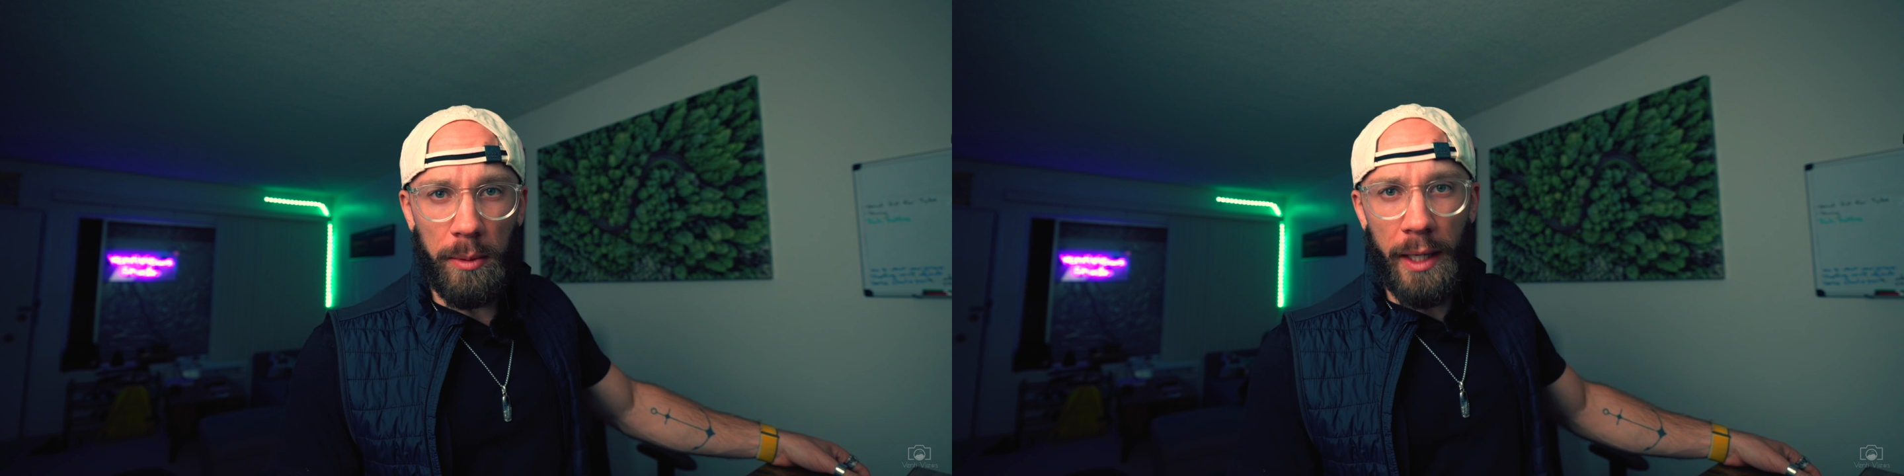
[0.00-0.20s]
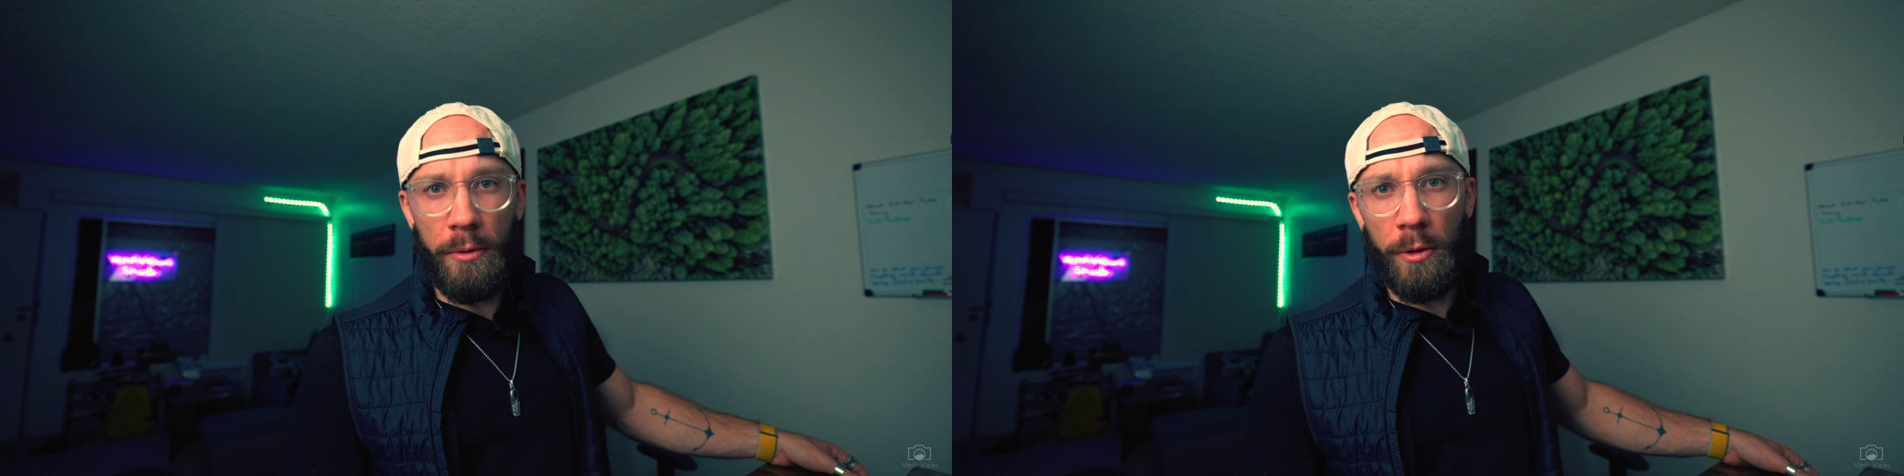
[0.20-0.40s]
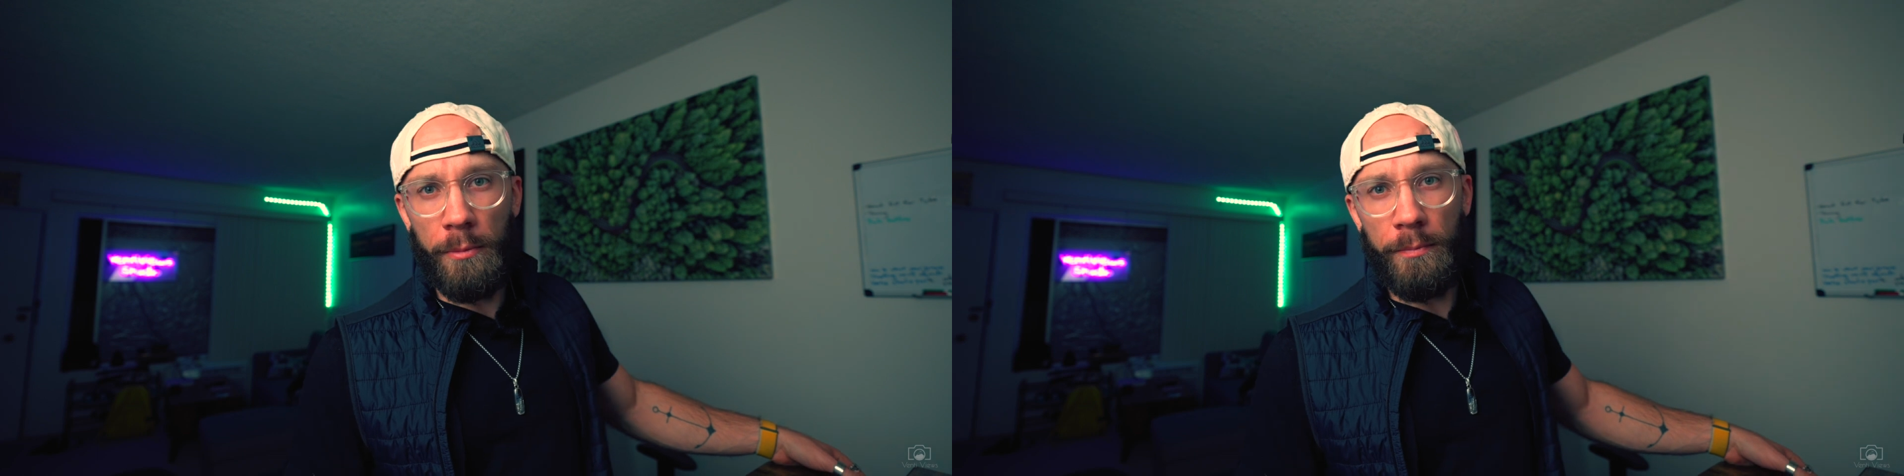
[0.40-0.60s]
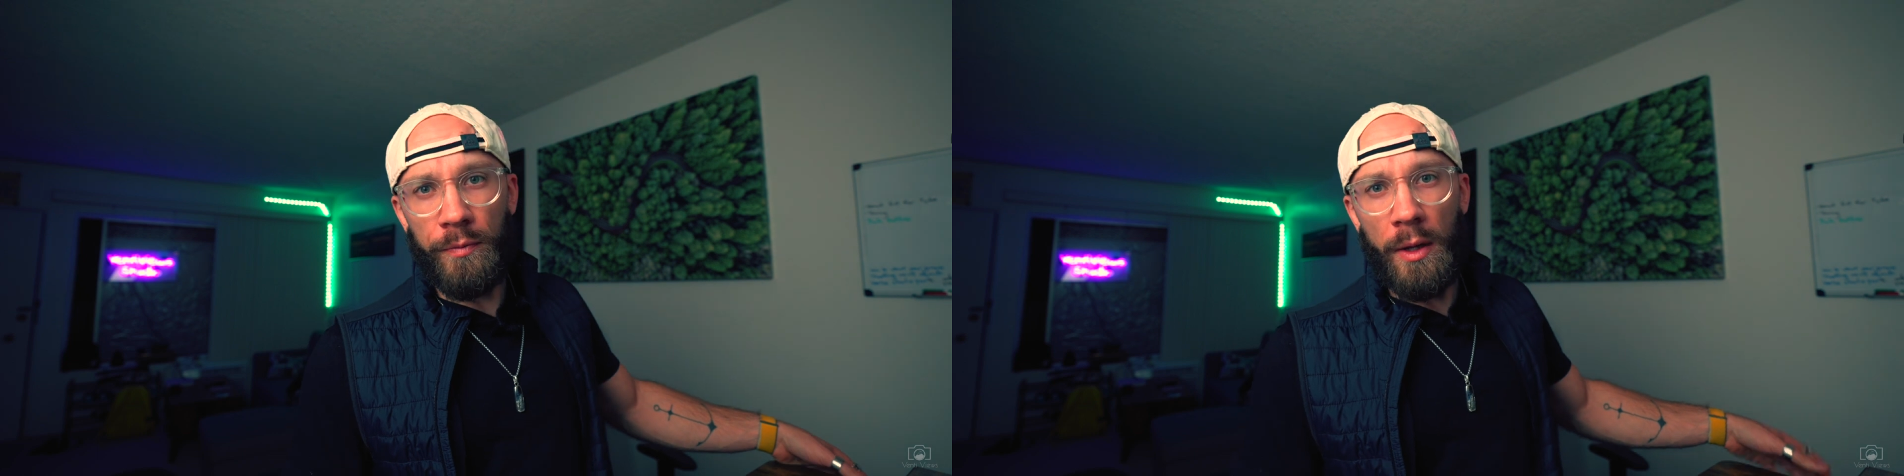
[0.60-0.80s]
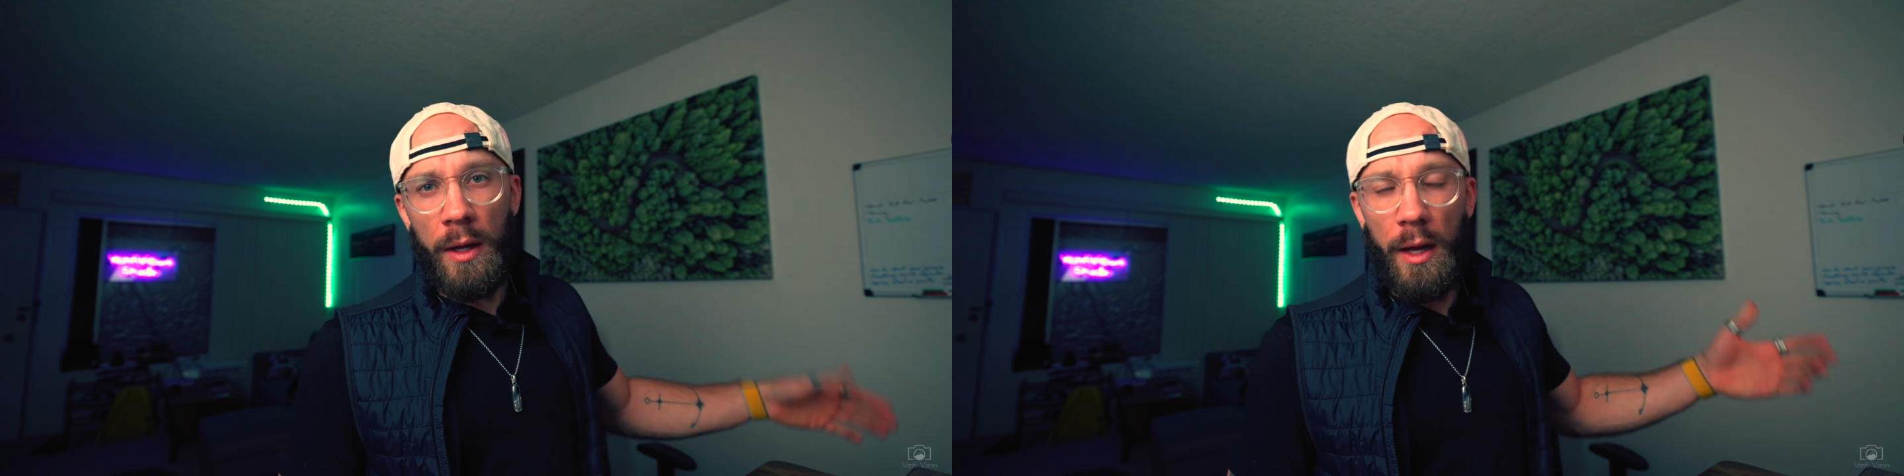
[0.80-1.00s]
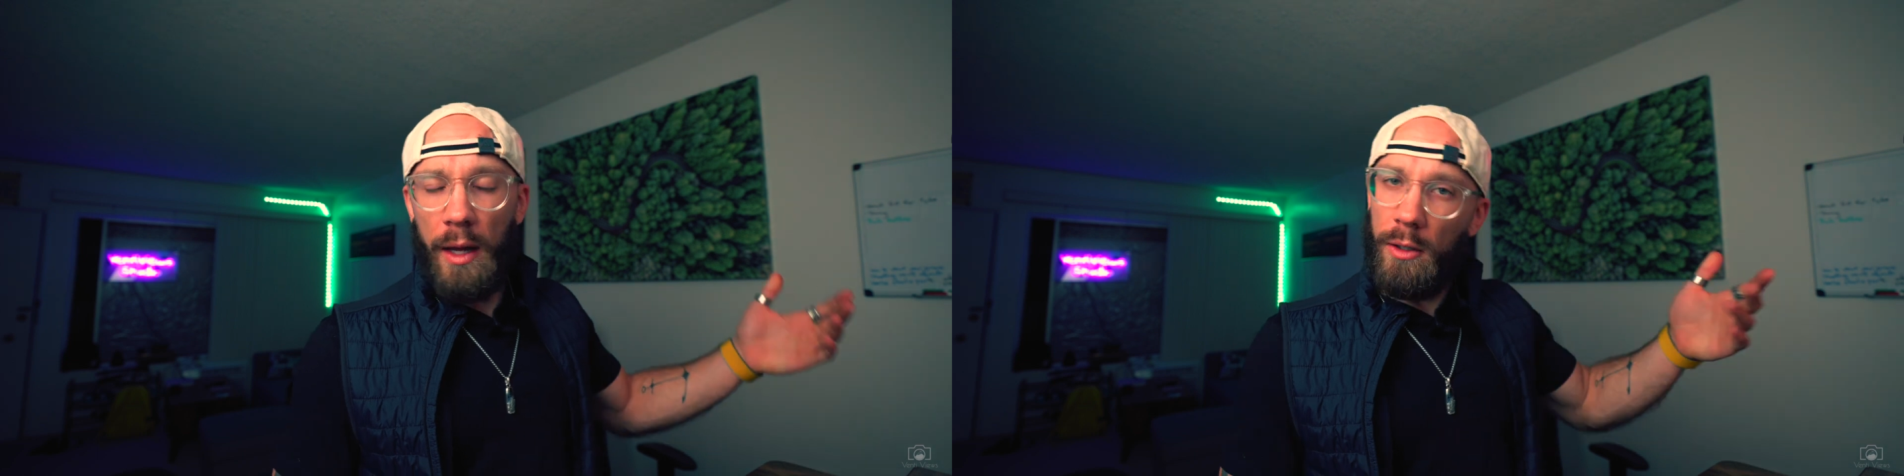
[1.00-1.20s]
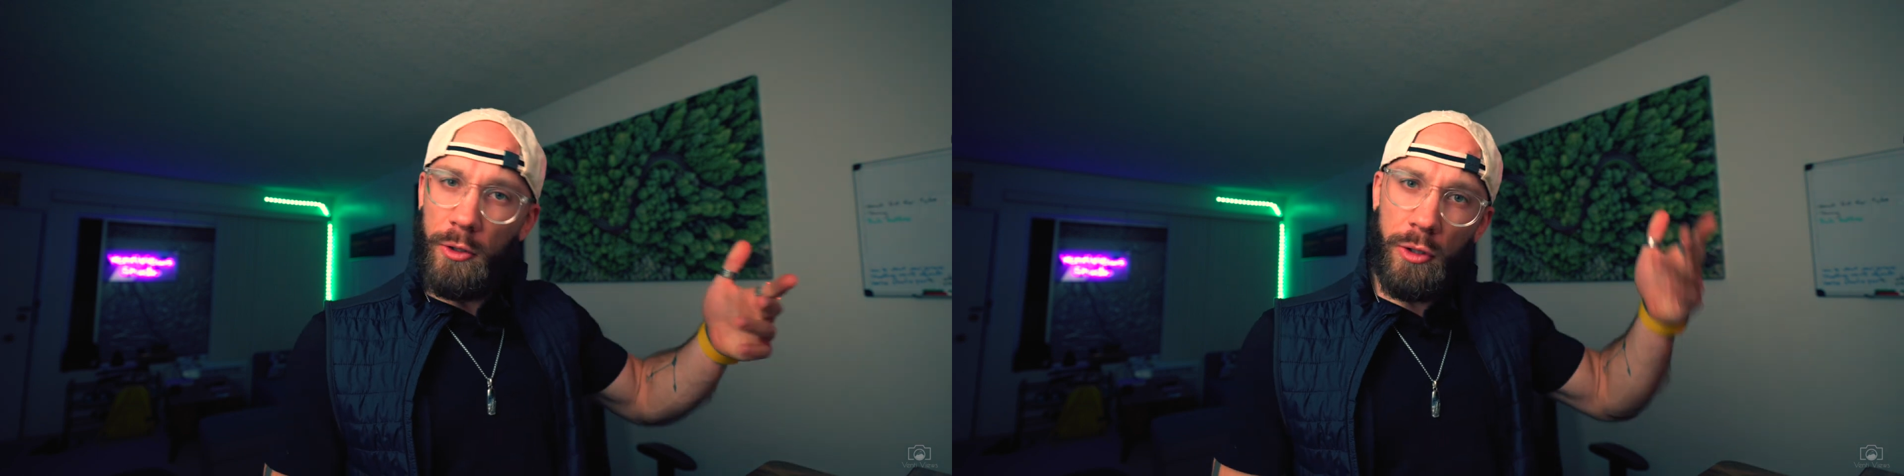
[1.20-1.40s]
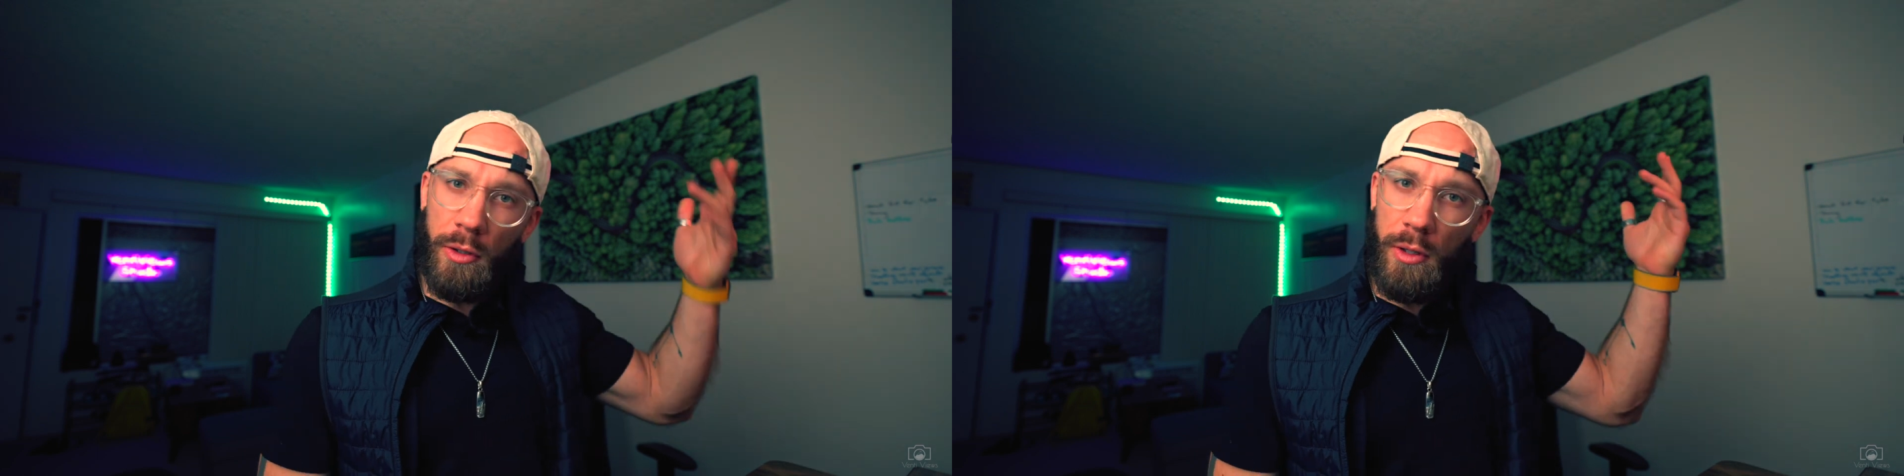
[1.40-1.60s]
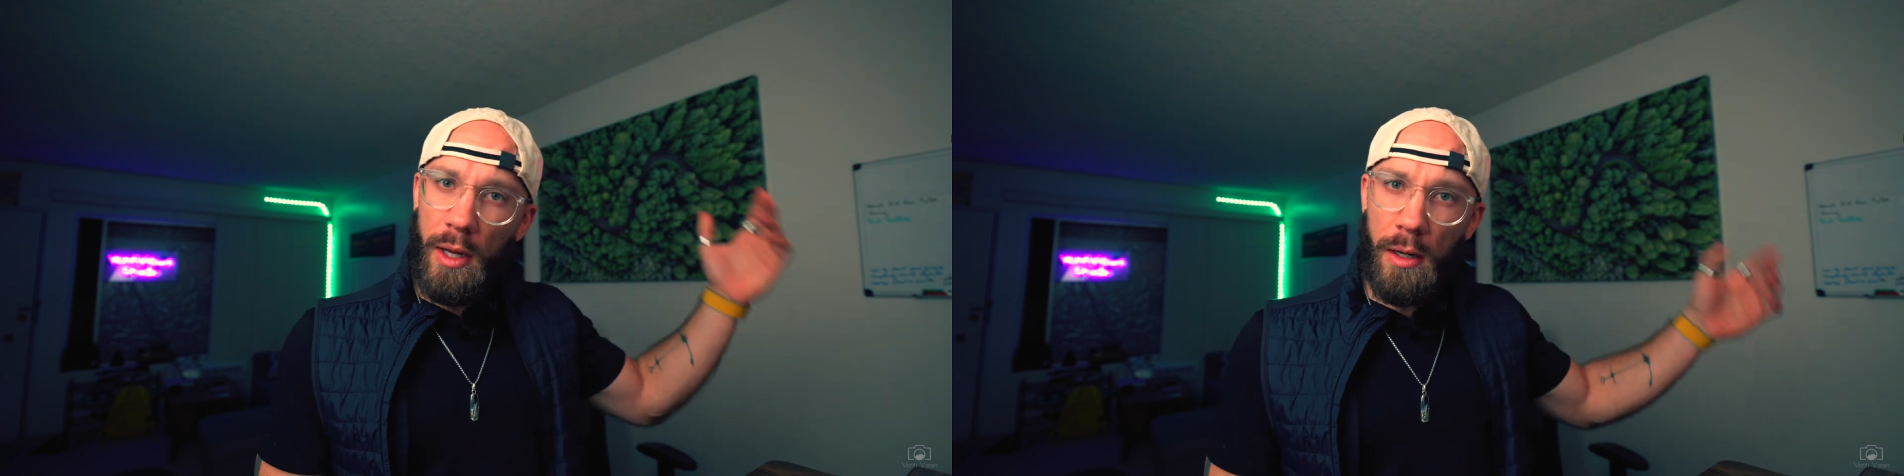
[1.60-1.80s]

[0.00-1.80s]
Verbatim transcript: Lightroom and I'll show you how